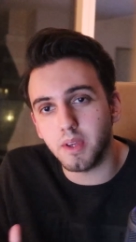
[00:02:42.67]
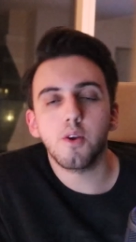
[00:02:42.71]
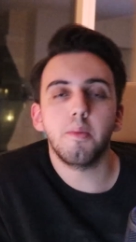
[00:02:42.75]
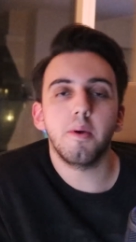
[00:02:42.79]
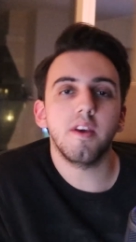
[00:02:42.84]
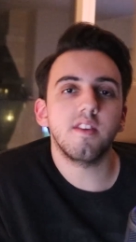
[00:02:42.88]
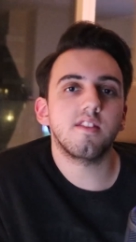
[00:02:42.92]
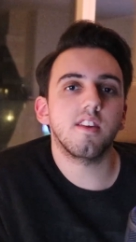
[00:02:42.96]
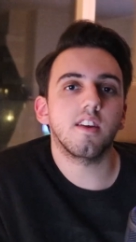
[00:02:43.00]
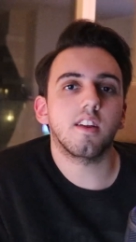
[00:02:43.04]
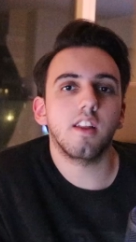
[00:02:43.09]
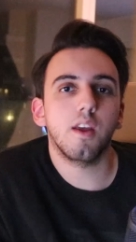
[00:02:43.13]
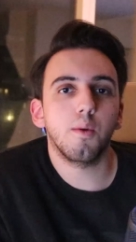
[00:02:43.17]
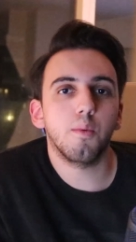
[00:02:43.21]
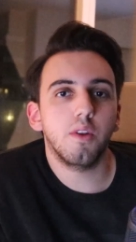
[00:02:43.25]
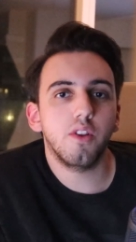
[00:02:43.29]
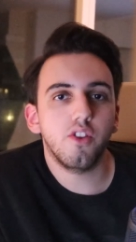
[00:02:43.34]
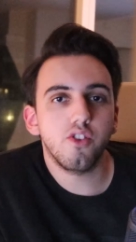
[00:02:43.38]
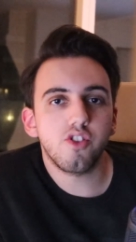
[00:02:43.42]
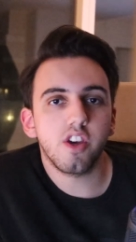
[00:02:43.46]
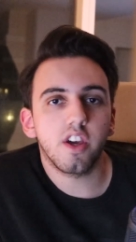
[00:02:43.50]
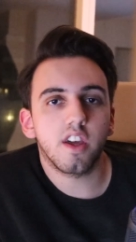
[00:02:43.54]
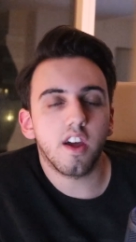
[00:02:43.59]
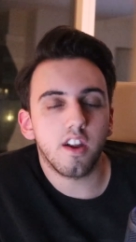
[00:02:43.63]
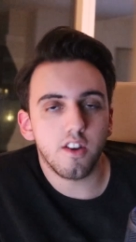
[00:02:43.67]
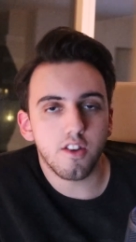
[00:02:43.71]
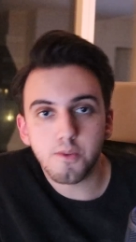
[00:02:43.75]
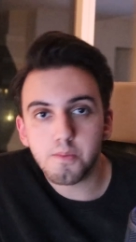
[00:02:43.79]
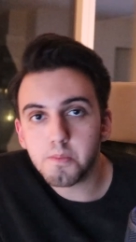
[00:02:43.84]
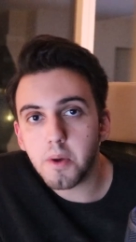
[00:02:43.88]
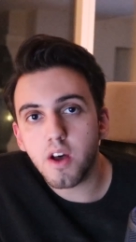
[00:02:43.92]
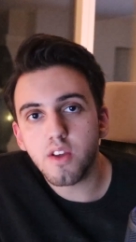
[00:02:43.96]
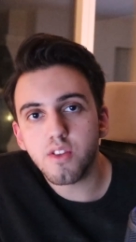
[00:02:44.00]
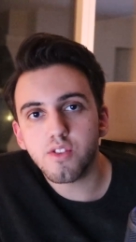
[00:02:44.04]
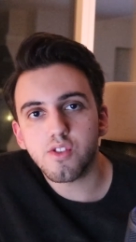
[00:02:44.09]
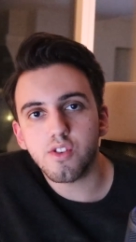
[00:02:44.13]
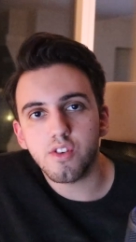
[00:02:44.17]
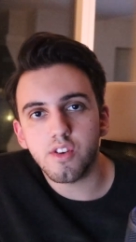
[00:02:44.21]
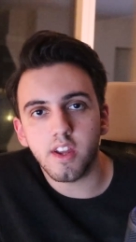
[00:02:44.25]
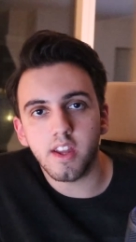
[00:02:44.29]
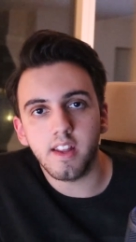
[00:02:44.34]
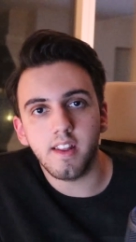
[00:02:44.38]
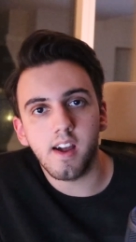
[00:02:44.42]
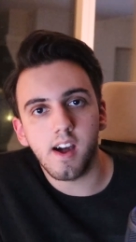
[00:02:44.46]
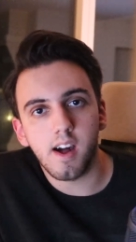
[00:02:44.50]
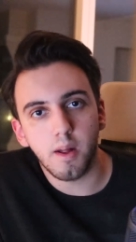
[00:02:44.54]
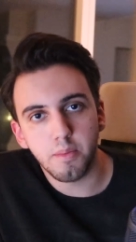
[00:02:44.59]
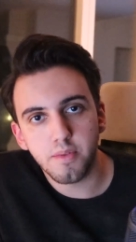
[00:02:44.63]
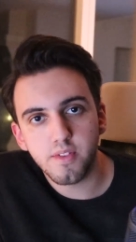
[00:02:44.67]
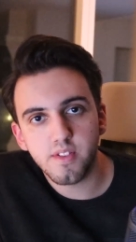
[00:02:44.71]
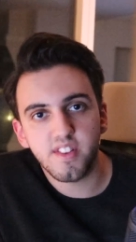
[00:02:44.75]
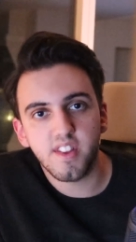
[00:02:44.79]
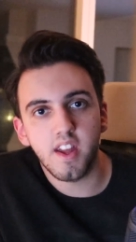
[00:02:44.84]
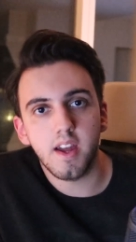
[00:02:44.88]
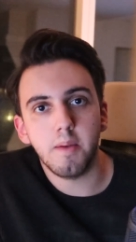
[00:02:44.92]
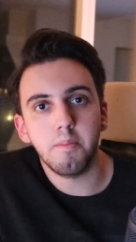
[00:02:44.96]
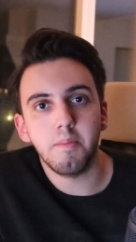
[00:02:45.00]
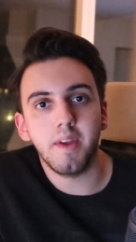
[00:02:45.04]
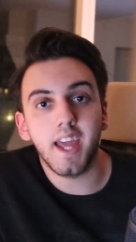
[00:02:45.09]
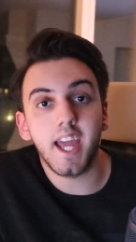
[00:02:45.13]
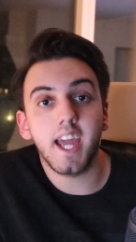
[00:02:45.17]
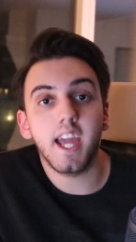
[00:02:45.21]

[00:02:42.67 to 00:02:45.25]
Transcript: So basically, when you check out a sponsor, it helps them